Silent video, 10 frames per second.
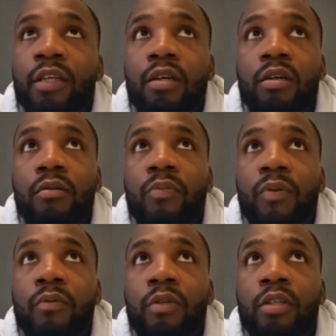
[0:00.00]
um, that's
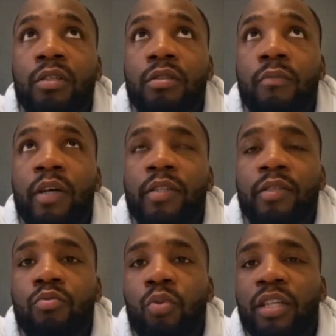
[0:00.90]
probably the
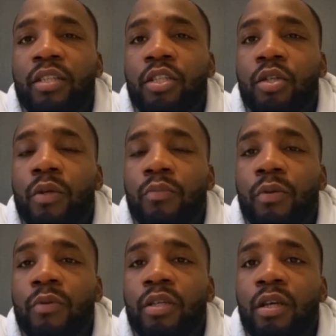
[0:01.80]
best way to do it
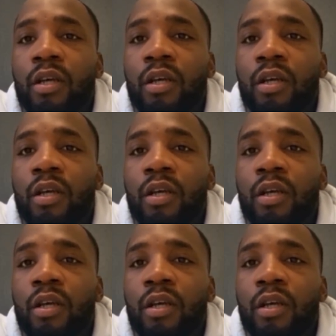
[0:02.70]
probably